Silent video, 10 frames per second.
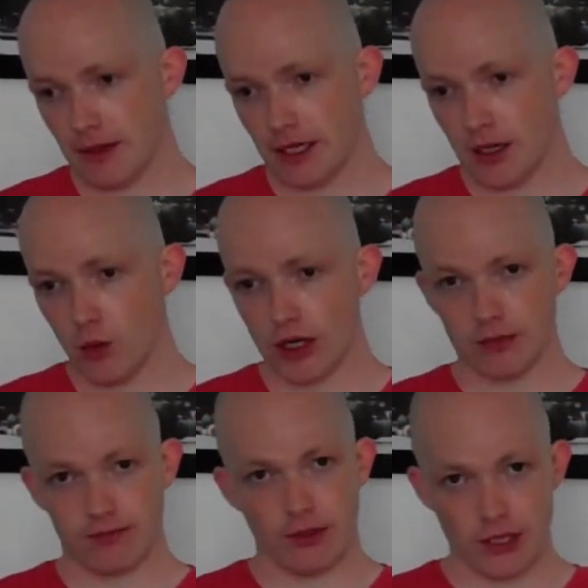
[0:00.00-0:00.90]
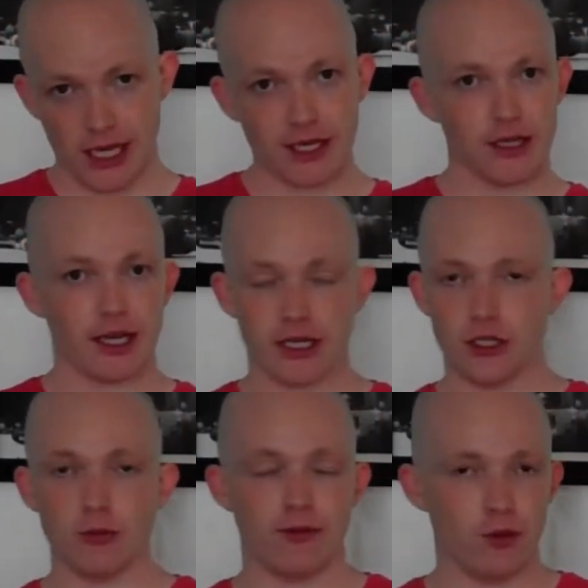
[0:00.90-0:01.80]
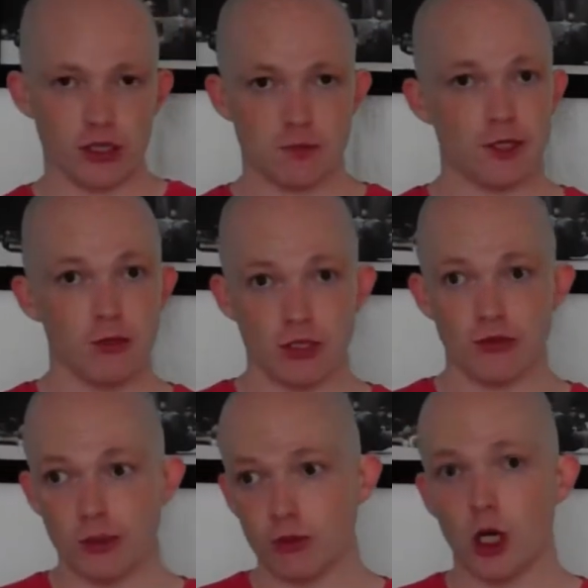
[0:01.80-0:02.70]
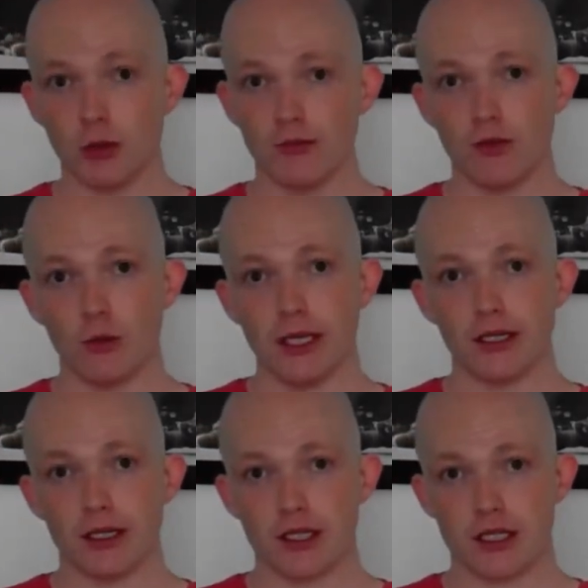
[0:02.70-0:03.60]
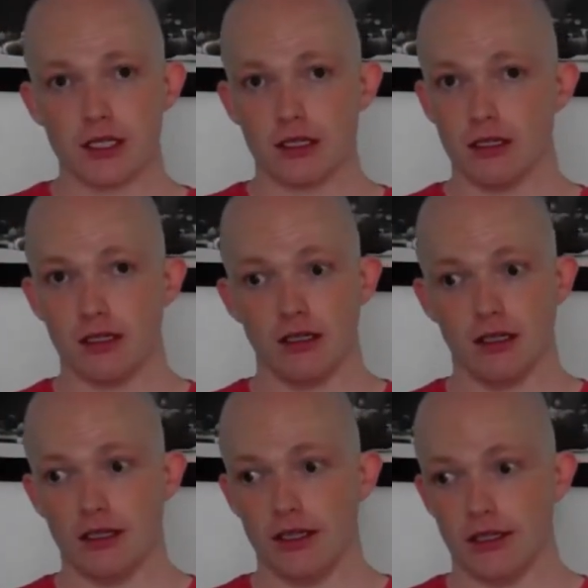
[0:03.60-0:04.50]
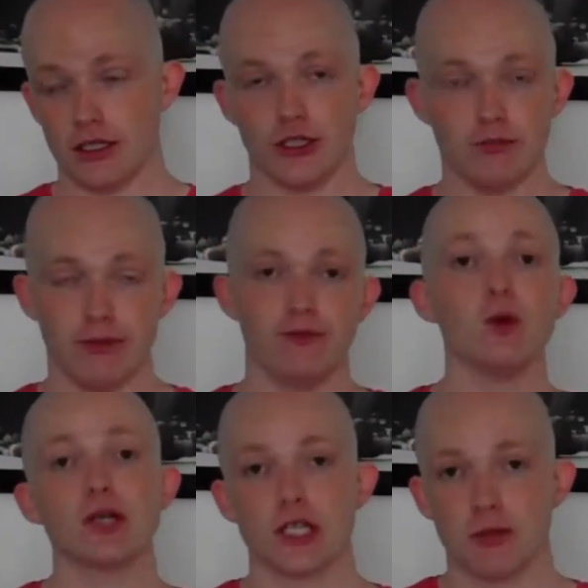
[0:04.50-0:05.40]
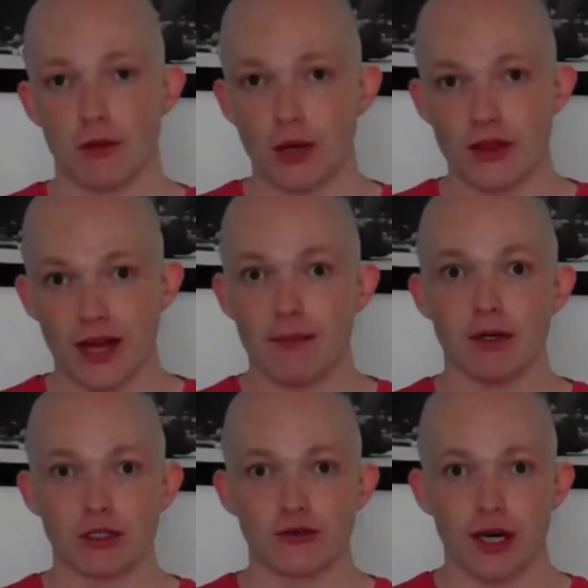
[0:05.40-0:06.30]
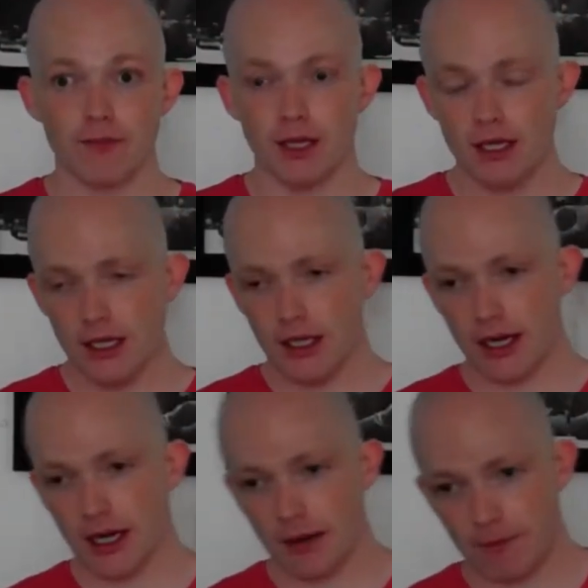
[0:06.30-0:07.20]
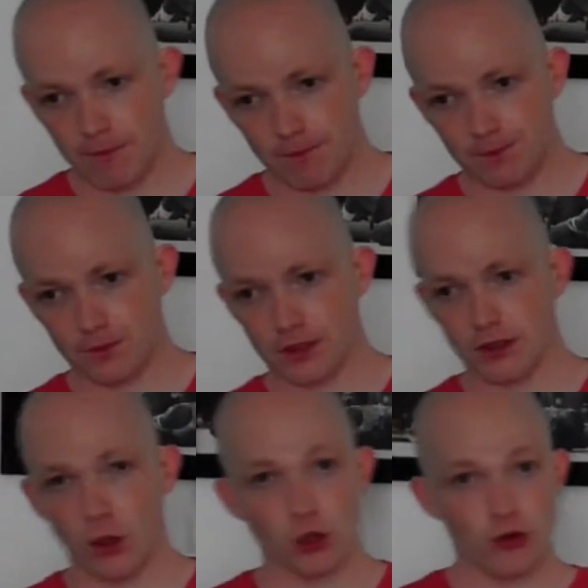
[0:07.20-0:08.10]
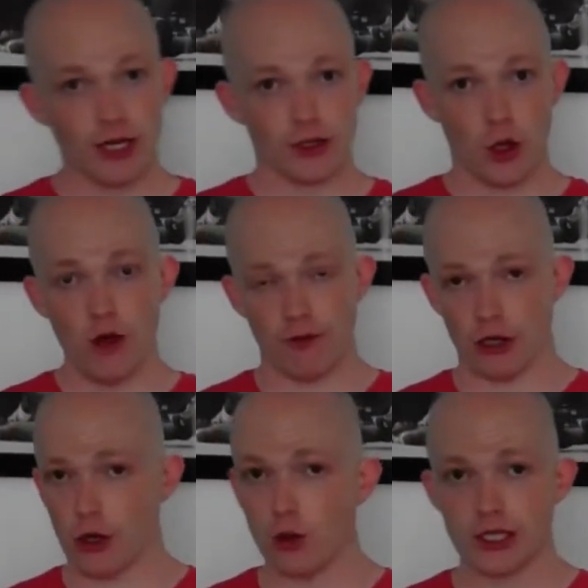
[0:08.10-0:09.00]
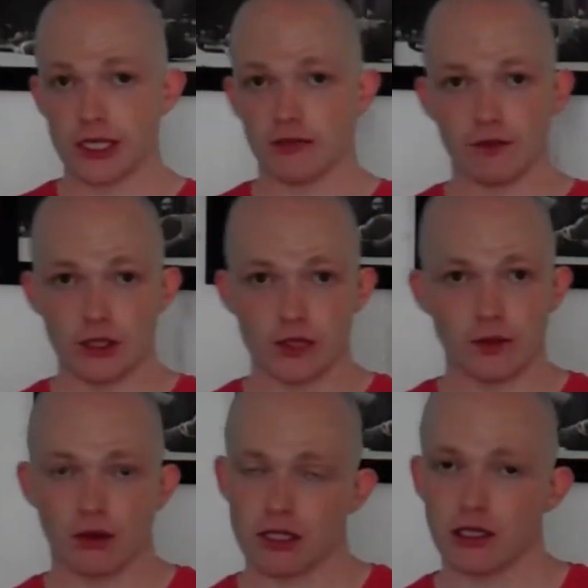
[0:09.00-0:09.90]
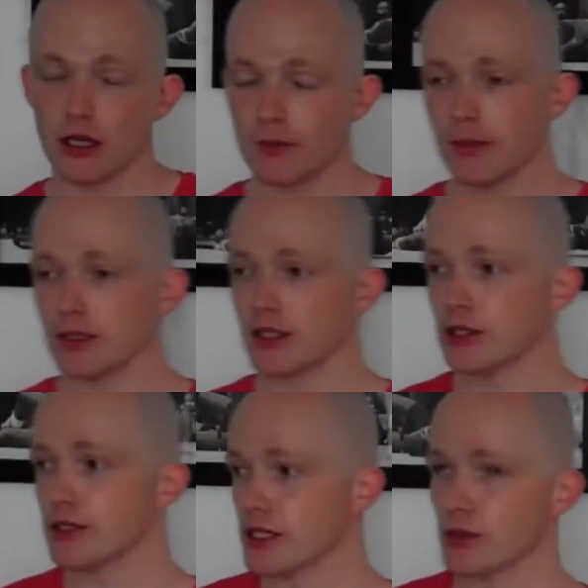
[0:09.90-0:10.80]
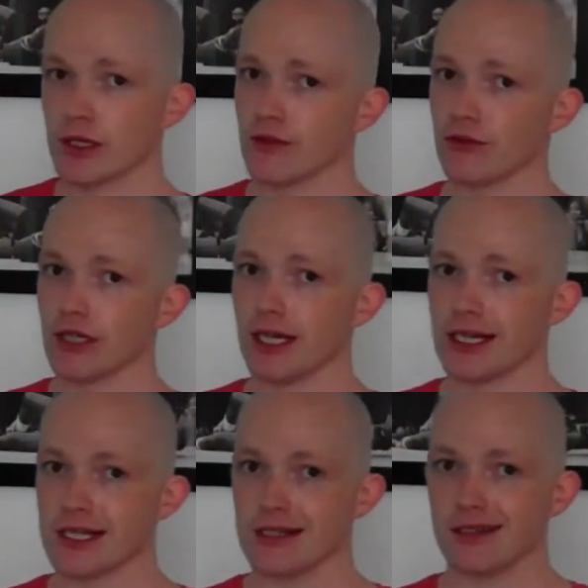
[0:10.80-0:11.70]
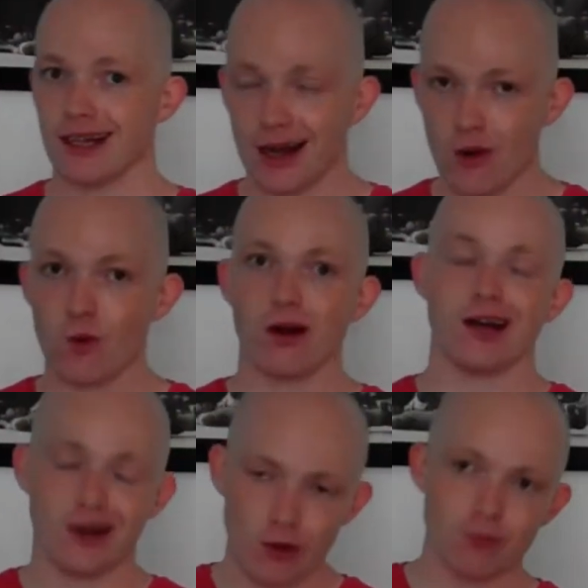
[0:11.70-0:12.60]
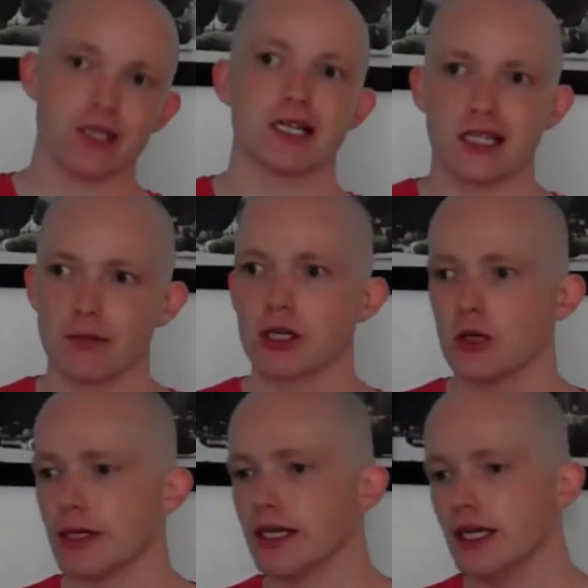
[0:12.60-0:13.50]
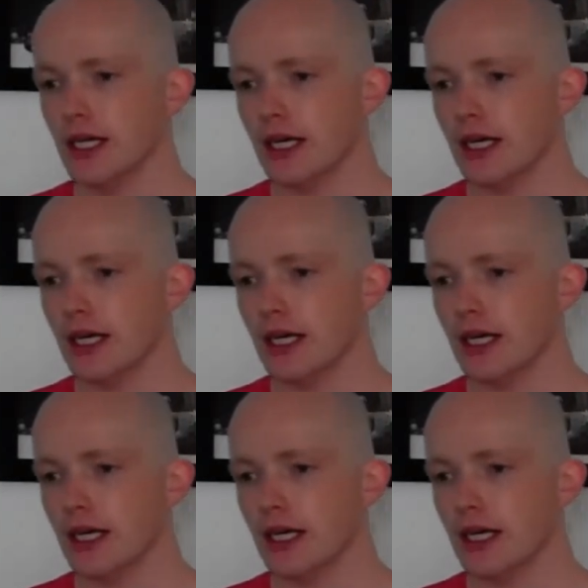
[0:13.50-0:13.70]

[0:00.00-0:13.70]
And I wanted, you know, is there anything I can do before this becomes a real problem for me? Because, you know, I shouldn't be focusing on my weight that much, right?" All credit to her for noticing, first of all, because a lot of people that do this don't even realise how obsessed they're becoming.